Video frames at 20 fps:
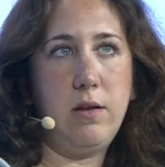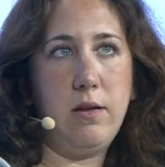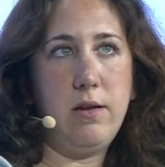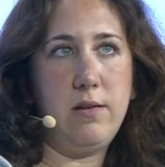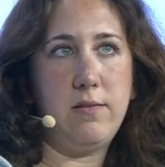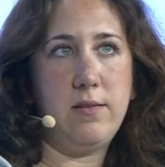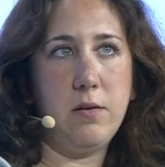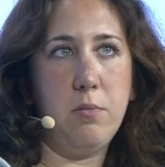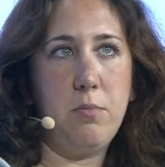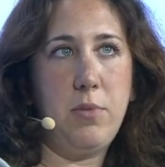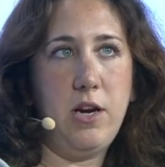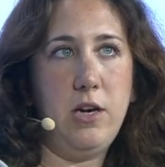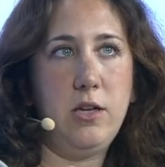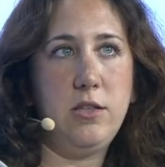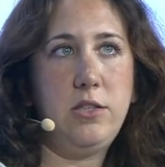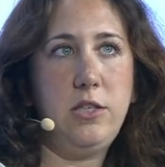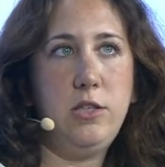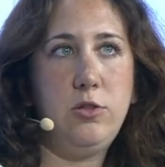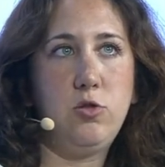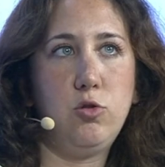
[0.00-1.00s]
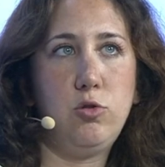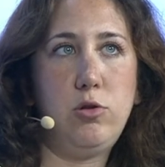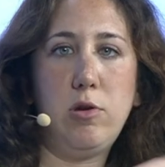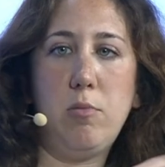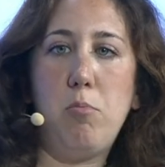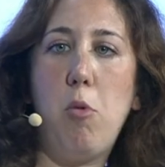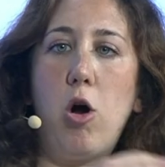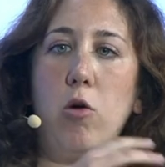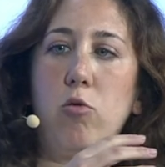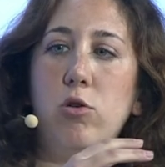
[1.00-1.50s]
its ability to
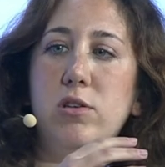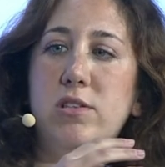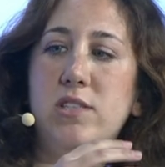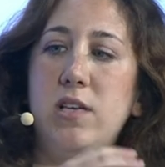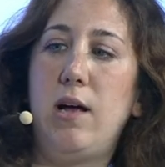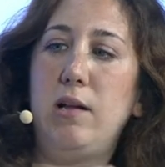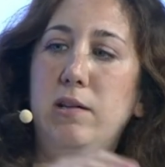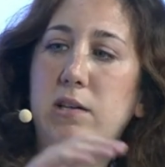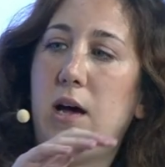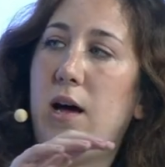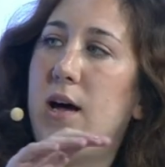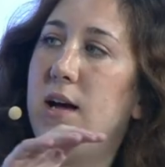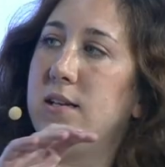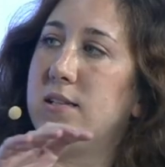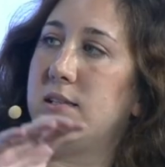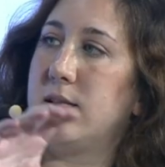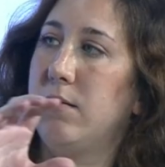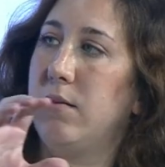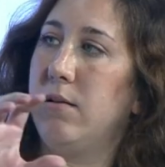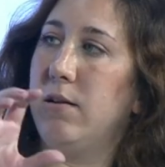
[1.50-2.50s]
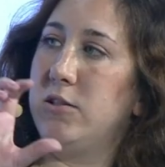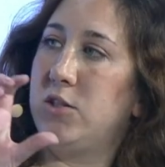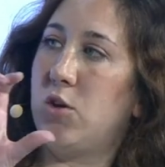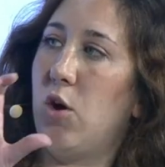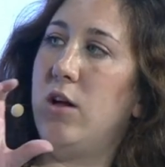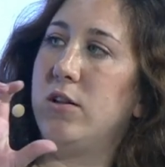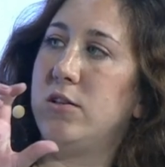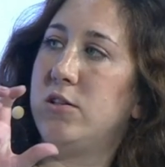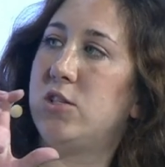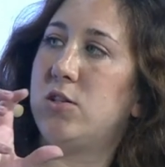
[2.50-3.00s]
democratize
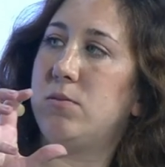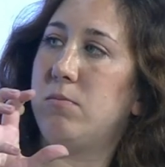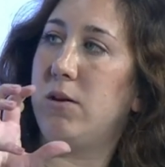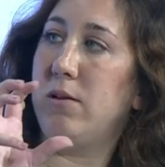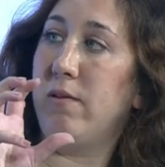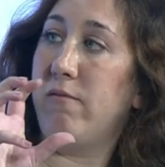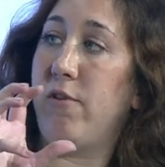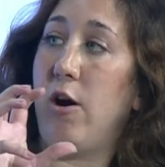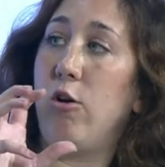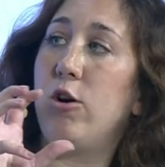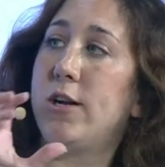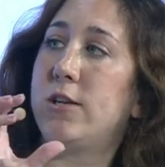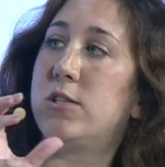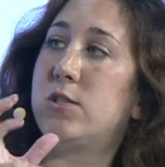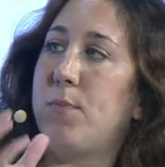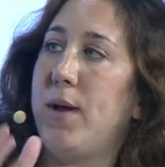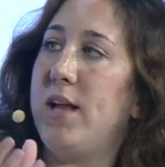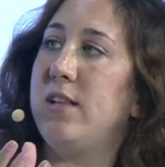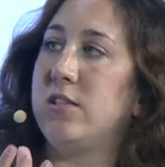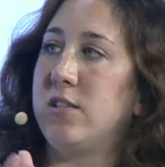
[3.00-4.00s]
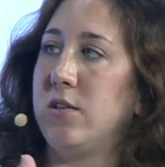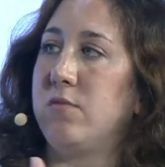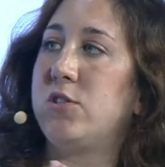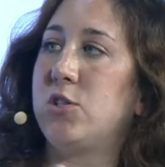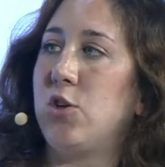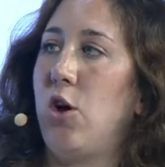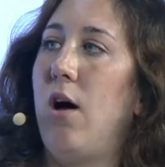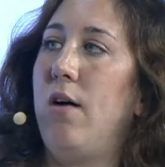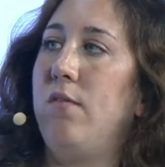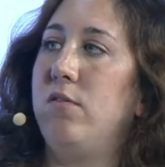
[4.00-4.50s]
certain very expensive
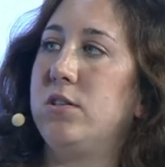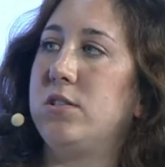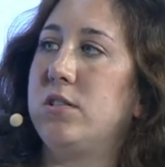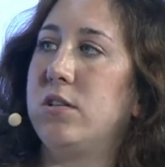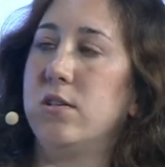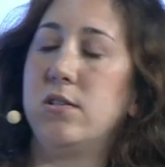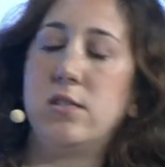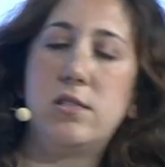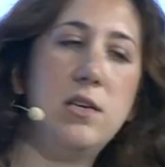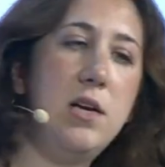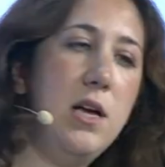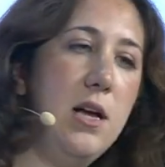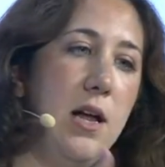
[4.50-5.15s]
services,